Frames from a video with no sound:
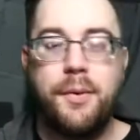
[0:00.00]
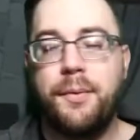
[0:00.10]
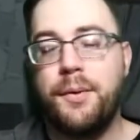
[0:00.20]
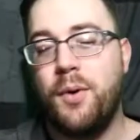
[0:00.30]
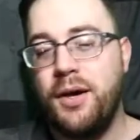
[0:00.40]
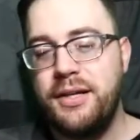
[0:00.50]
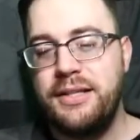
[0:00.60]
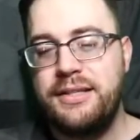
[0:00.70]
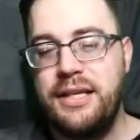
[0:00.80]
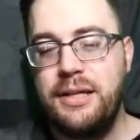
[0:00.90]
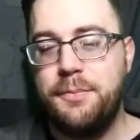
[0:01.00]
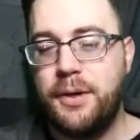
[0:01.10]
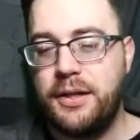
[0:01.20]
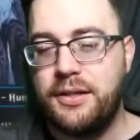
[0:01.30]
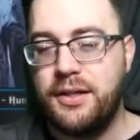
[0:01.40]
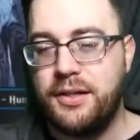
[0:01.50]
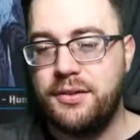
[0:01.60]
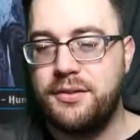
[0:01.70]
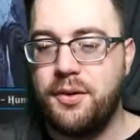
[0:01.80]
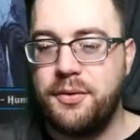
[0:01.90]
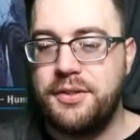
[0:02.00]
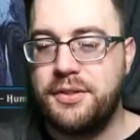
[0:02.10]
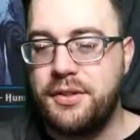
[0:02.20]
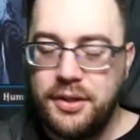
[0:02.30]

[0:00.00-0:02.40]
we wanted to see, but it's always,